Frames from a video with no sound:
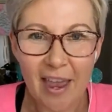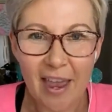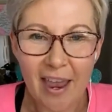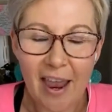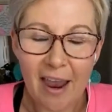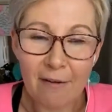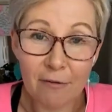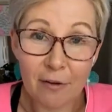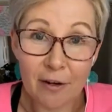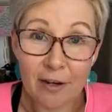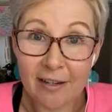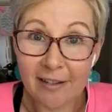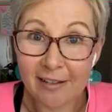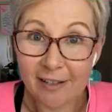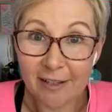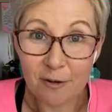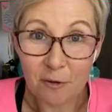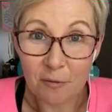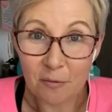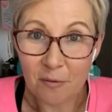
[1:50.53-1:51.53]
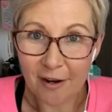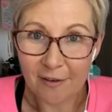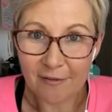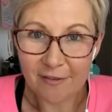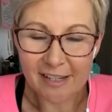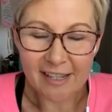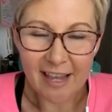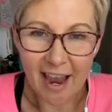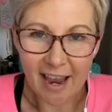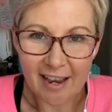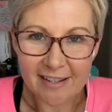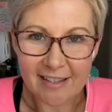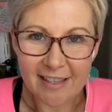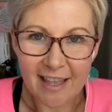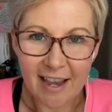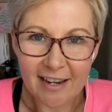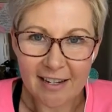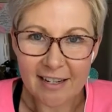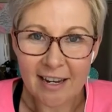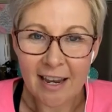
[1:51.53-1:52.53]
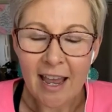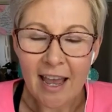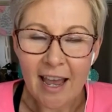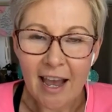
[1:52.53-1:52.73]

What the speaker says: Every single one of us has that.